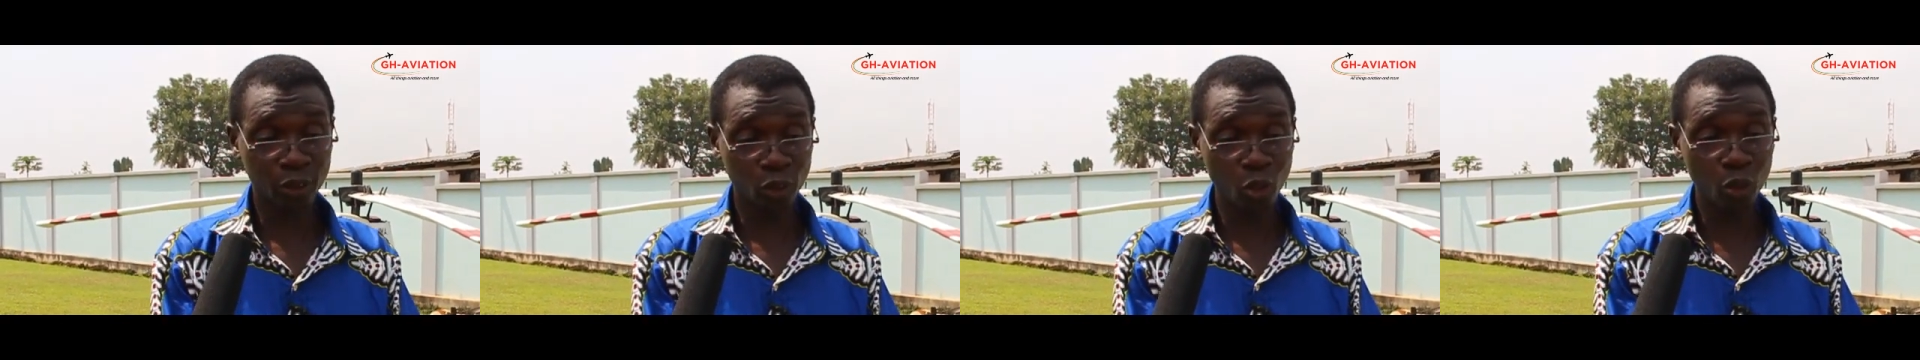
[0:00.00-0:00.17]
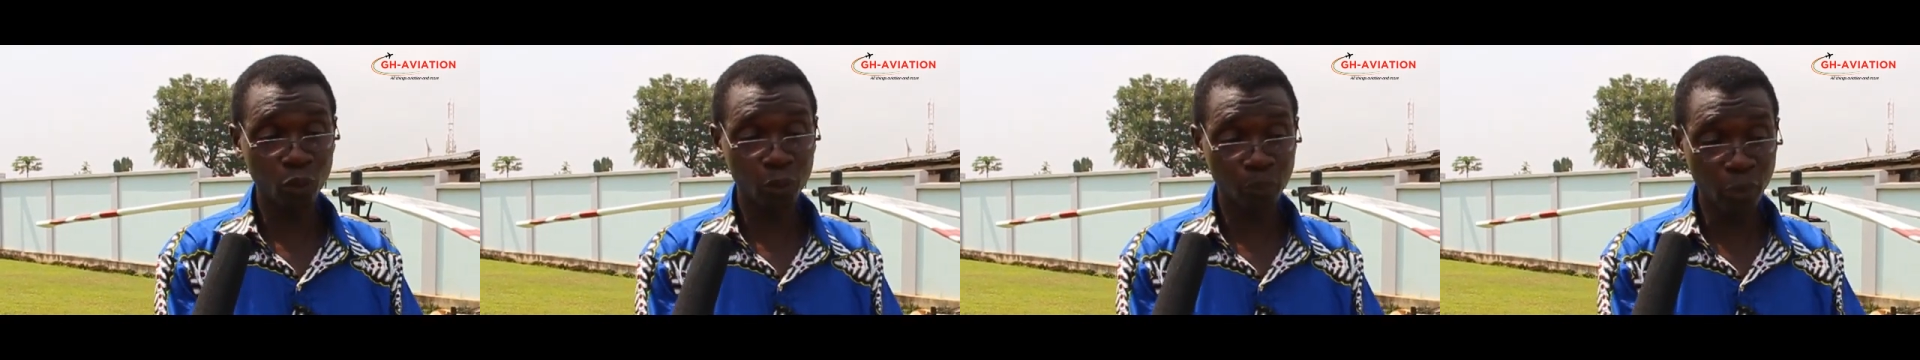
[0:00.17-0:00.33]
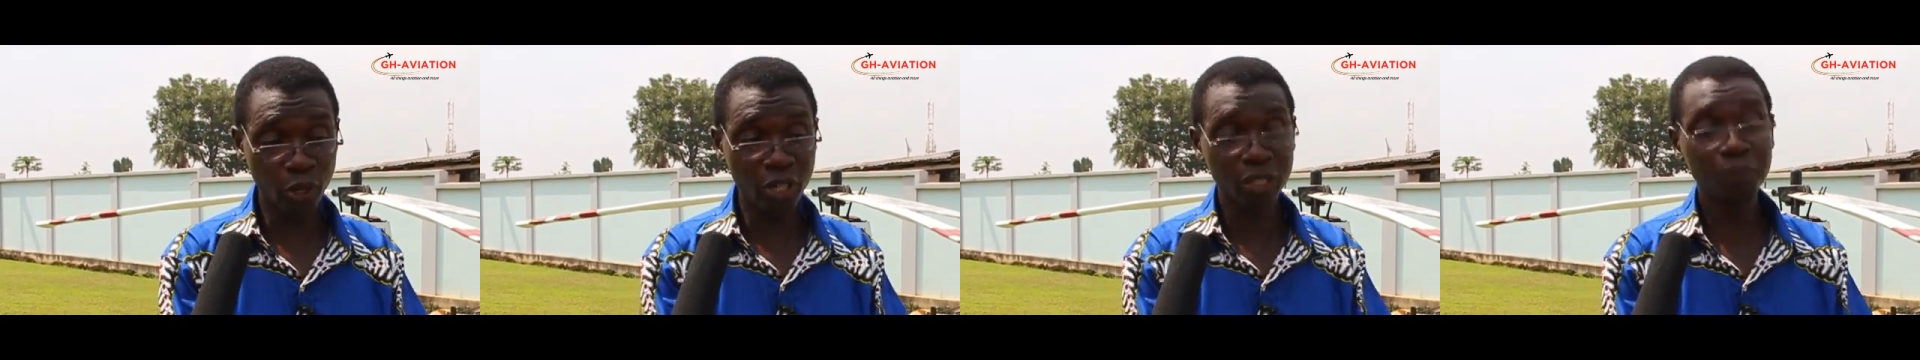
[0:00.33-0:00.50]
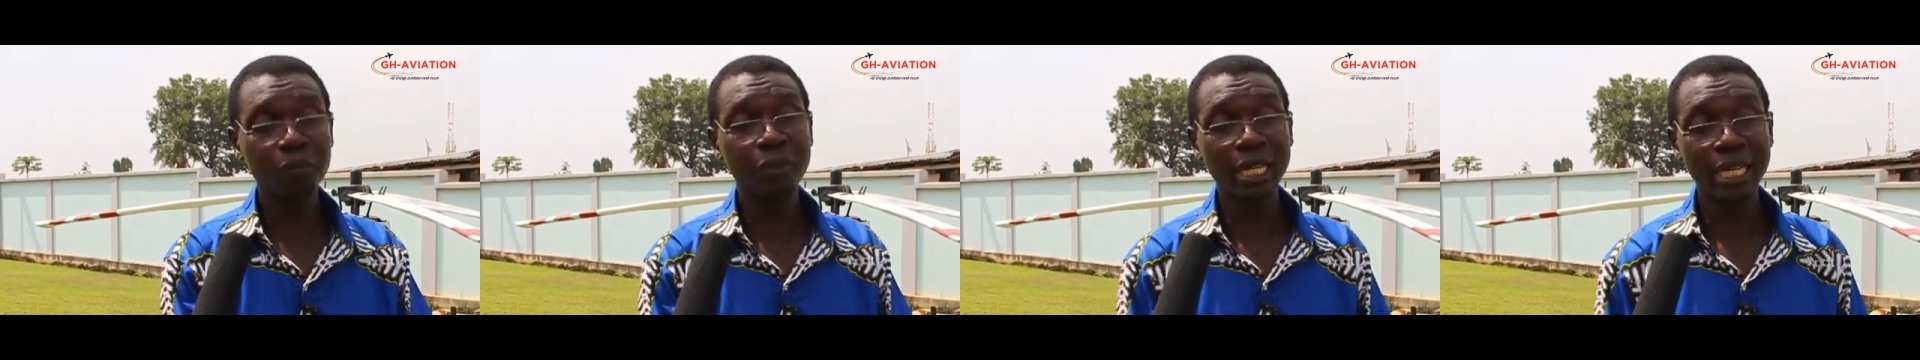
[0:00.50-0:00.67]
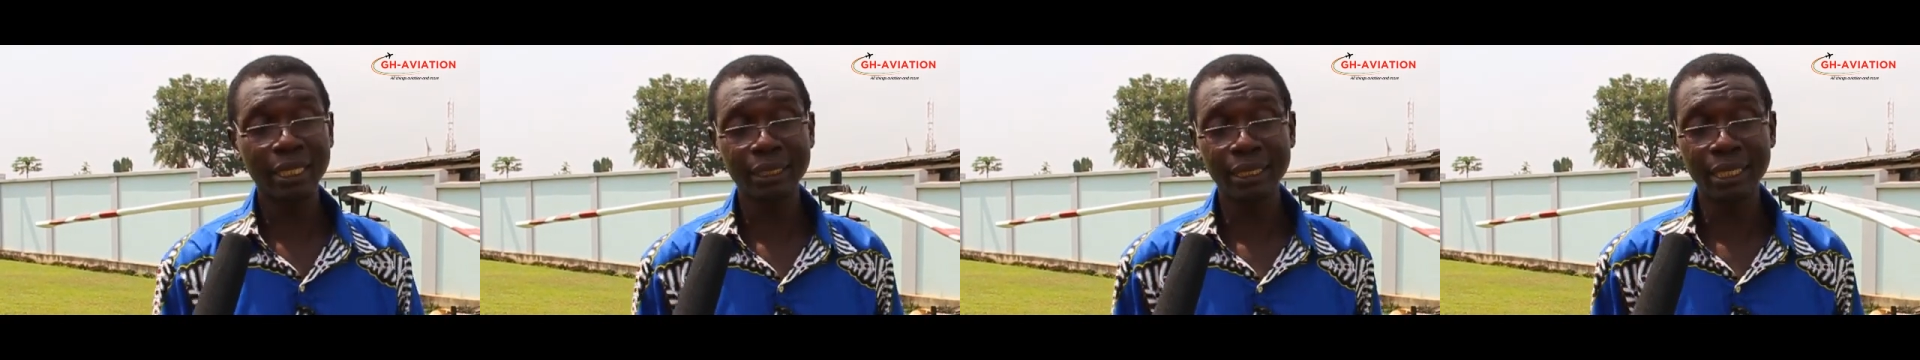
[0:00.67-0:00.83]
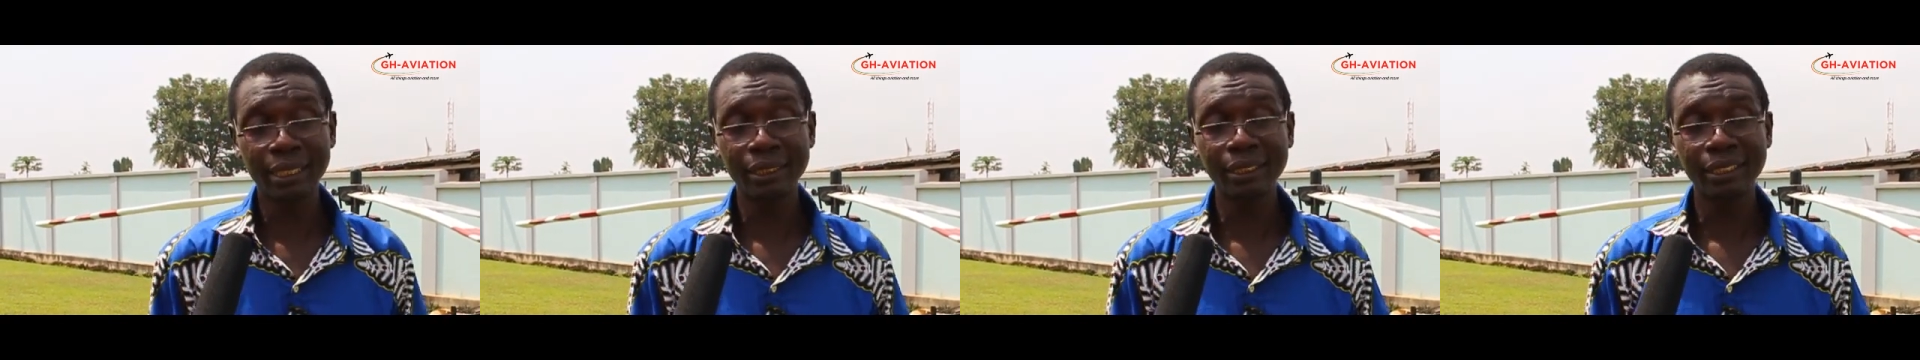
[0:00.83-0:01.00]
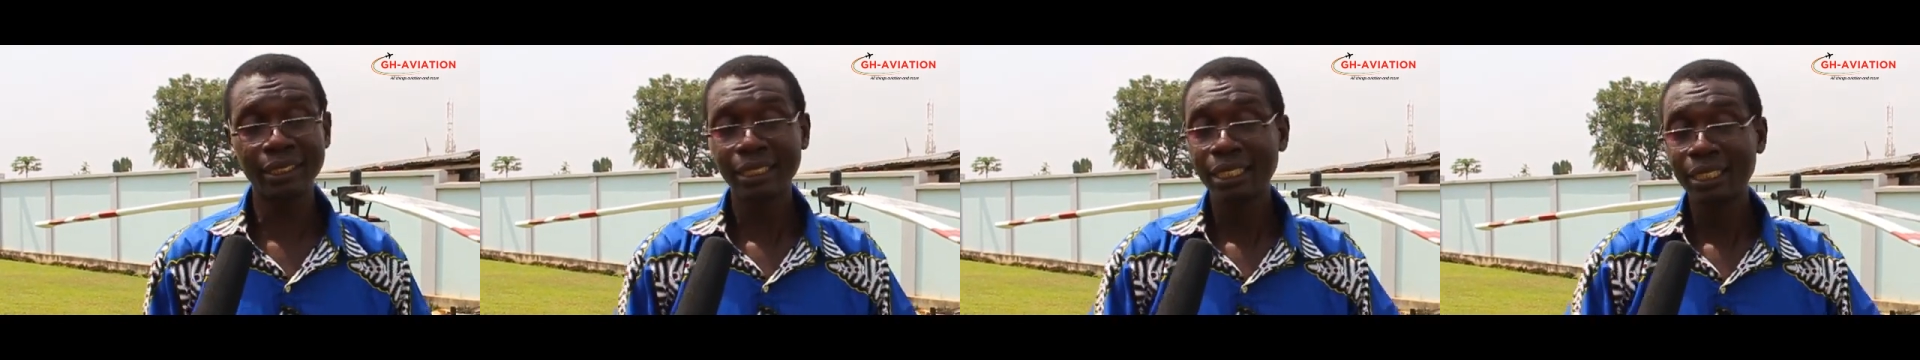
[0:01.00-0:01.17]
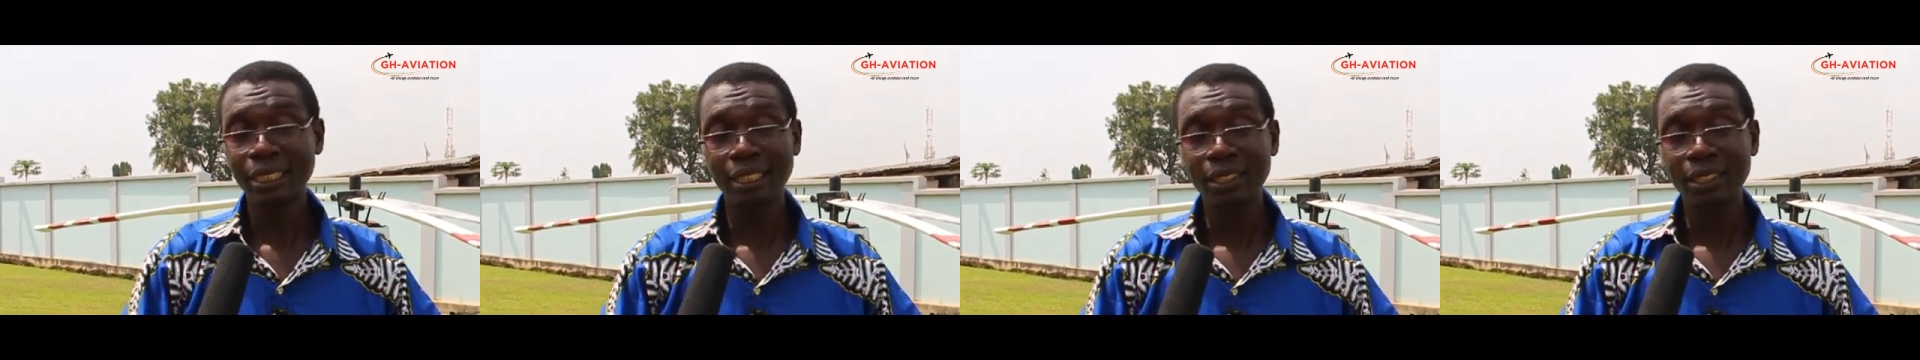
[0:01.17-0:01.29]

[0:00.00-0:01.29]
told point blank that